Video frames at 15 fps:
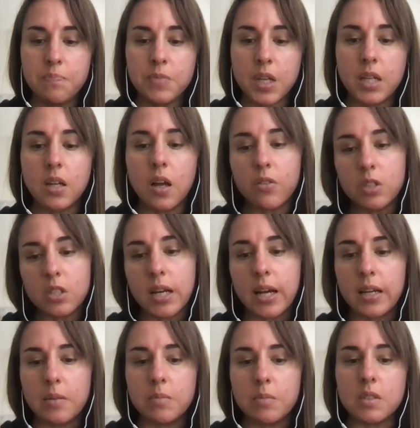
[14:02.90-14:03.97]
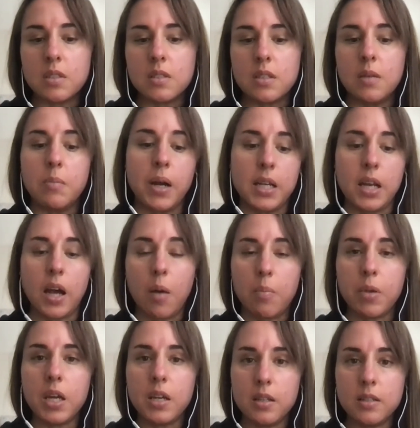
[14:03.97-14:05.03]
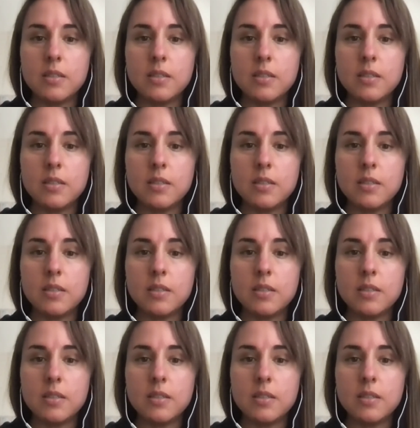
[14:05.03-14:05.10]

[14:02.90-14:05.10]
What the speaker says: And other times it might not be.